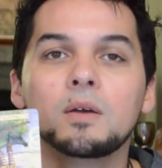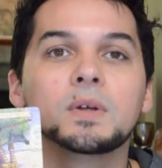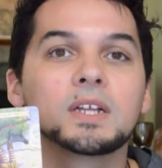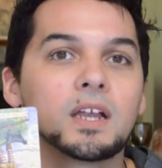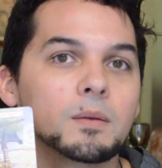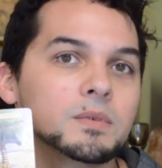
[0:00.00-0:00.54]

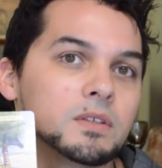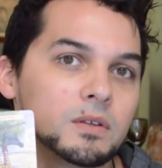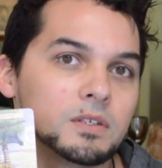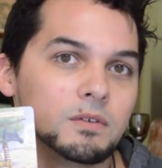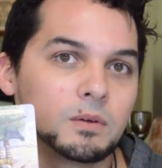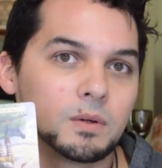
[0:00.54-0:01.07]
When it comes to
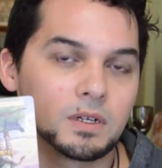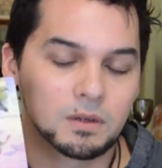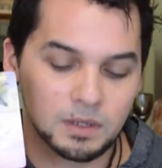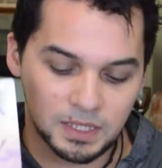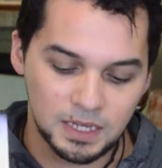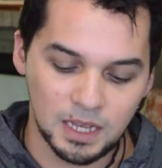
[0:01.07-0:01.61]
those of you who are
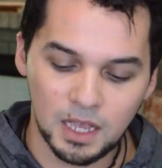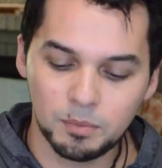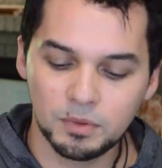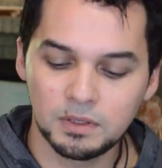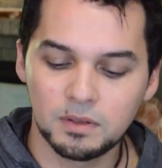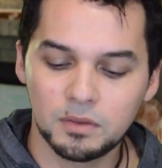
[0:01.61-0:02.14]
currently
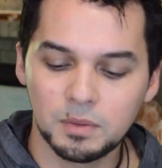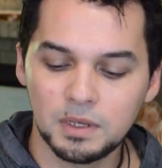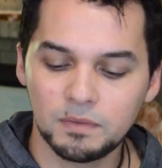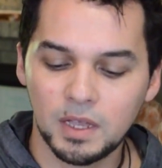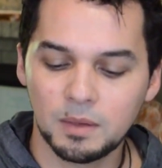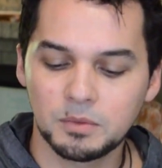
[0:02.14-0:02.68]
coupled, the Three
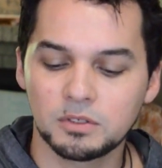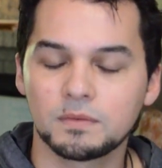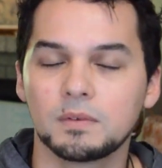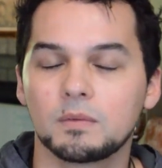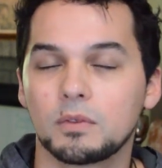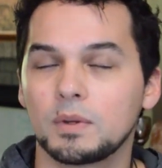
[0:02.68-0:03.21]

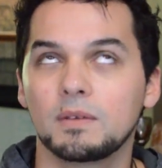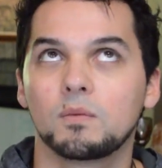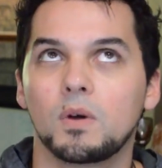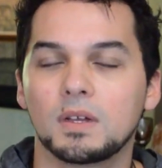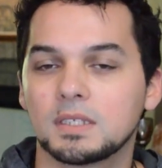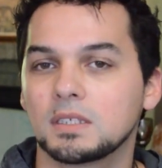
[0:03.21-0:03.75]
of
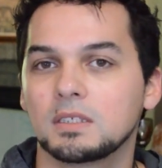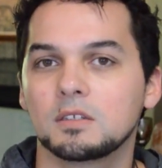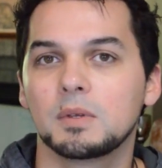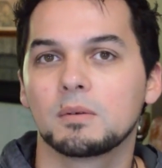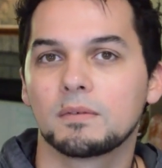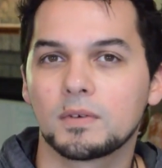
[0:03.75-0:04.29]
Wands,
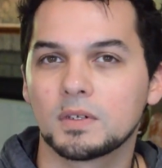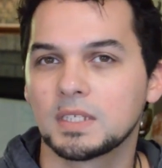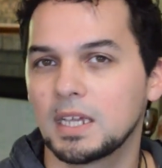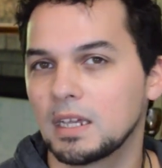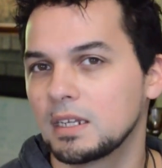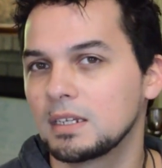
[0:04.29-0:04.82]
reverse
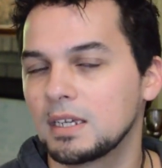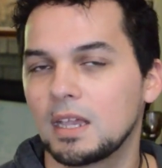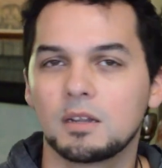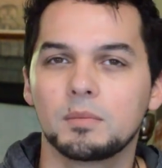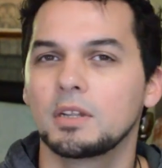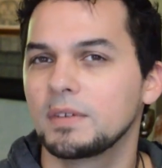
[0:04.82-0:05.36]
can
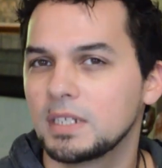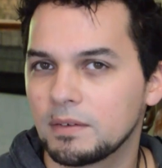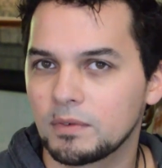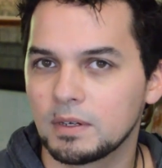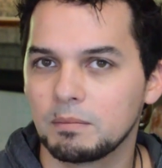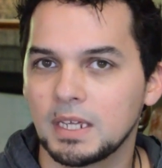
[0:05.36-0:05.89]
indicate a bit of a
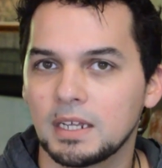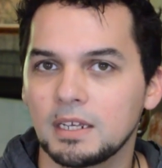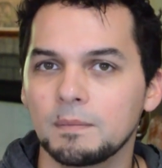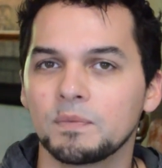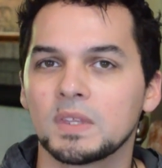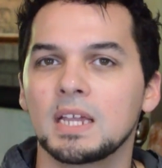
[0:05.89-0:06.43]
different
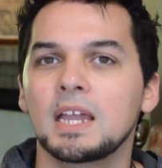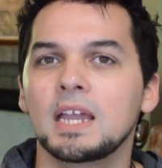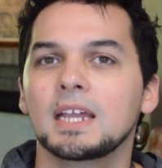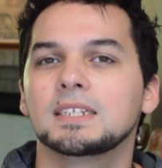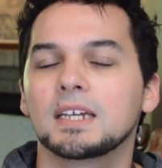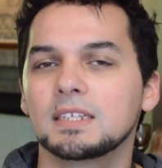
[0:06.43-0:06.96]
meaning.
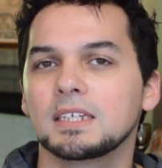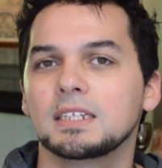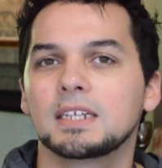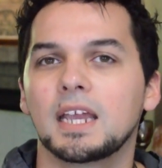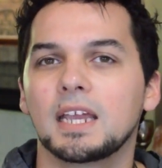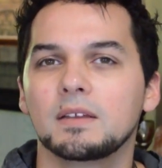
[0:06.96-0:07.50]
It does
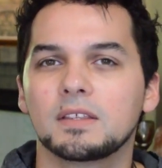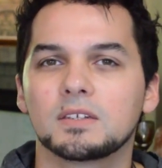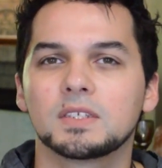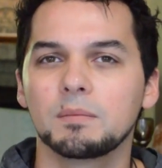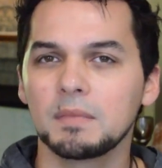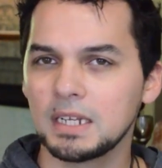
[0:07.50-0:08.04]
indicate
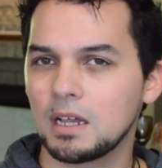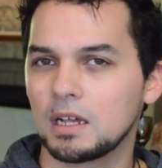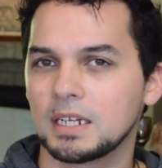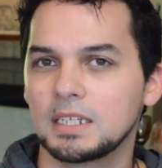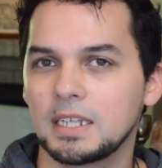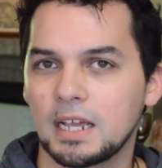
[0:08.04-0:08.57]
there's something not
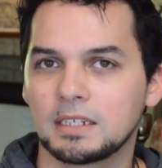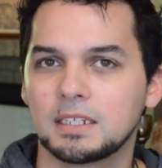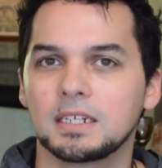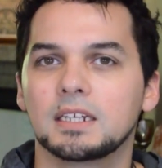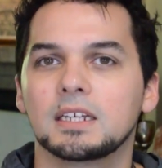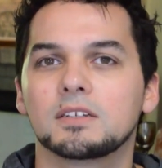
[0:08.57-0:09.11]

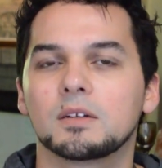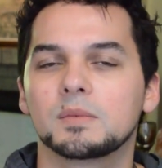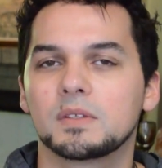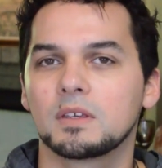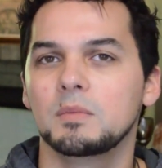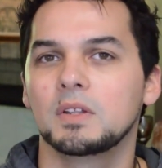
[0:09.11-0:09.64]
connecting in terms
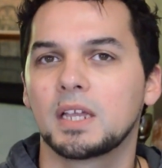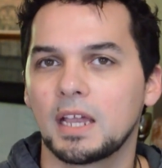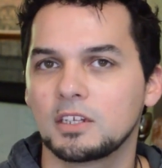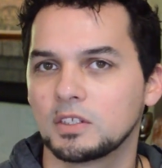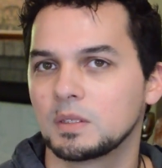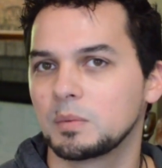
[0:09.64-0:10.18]
of the
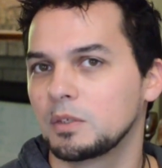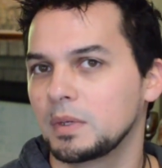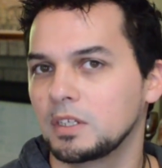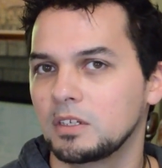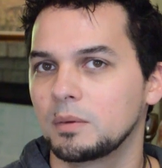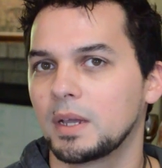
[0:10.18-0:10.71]
communications
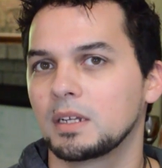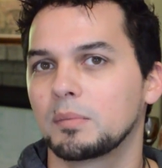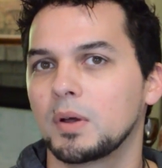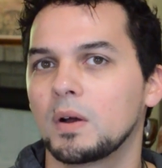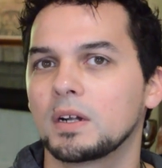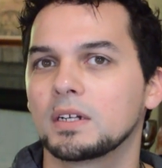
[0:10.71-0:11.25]
between you and a
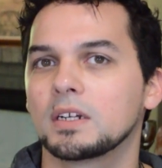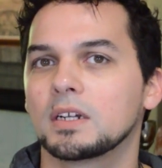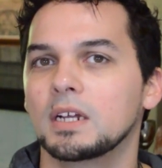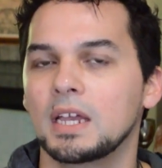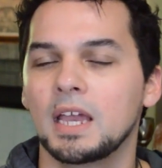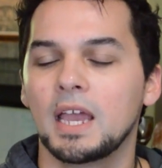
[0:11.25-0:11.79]
partner.
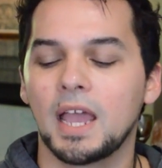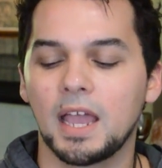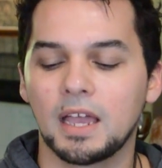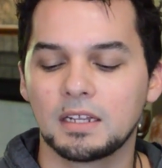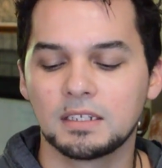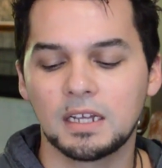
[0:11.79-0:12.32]

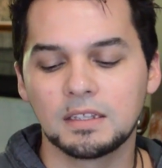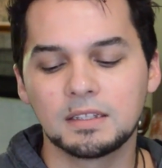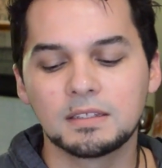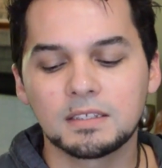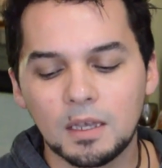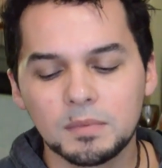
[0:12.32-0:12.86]
And
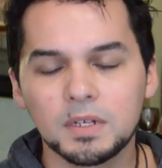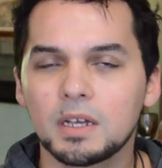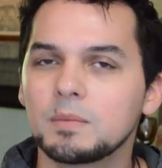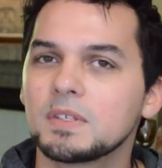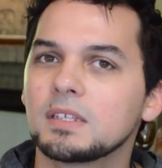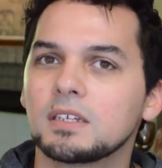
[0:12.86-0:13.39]

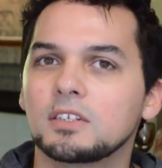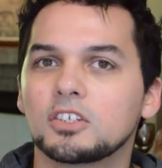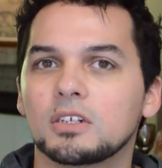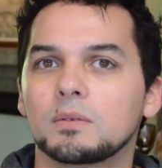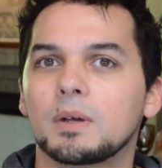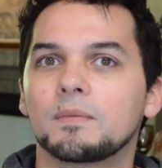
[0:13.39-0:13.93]
sometimes this can
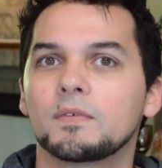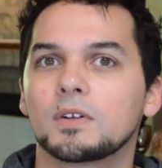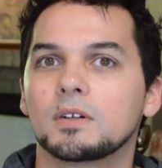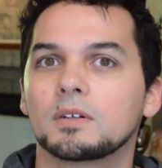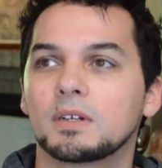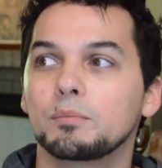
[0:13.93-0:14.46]
show up
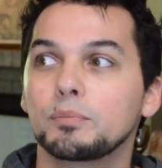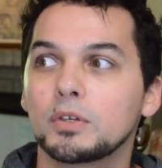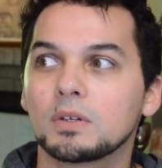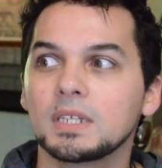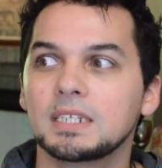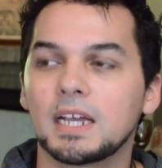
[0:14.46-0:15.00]
for
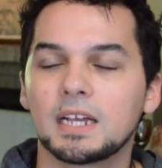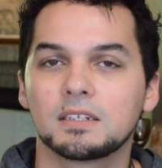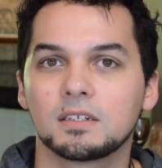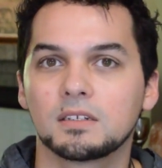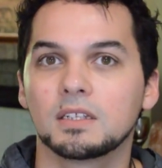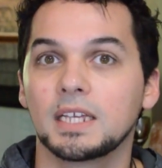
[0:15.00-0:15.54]
purely
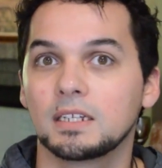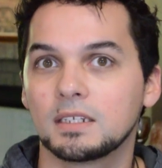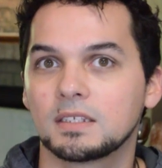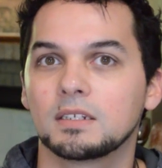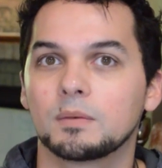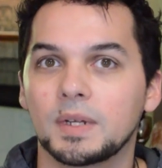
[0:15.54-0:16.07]
technical,
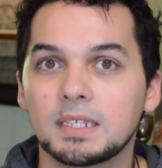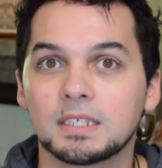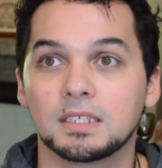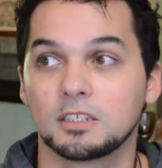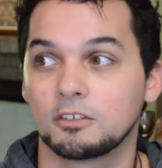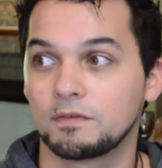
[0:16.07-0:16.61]
innocent reasons.